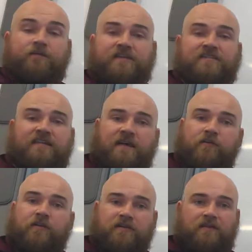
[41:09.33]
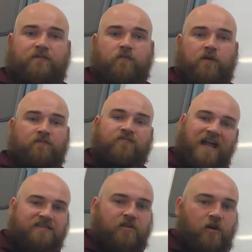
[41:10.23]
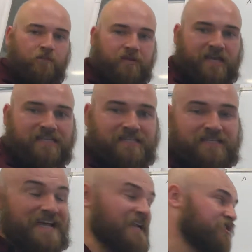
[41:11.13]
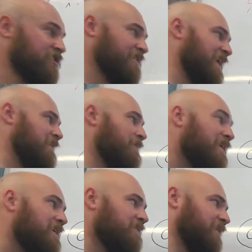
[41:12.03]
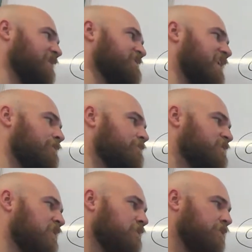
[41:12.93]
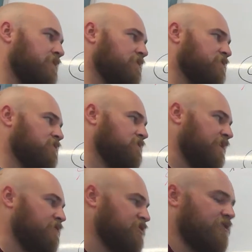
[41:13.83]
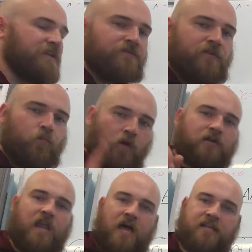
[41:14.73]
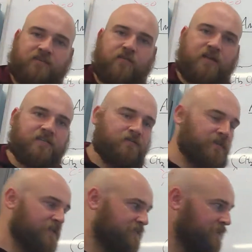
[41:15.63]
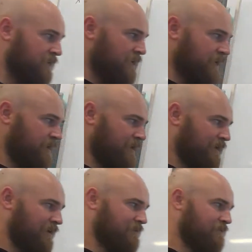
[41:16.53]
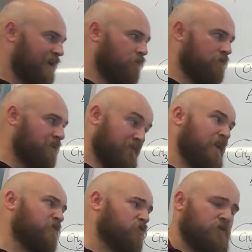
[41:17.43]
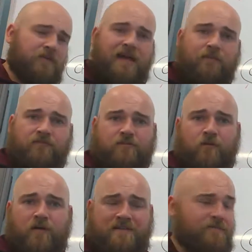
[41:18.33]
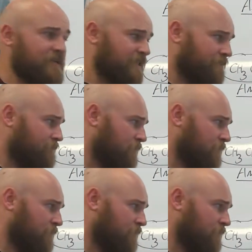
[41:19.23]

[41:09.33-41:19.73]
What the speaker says: Obviously, they will not give you one that complicated to actually name in the exams because they usually only give you one line to write on for this. And that would, even I struggle with that with small handwriting.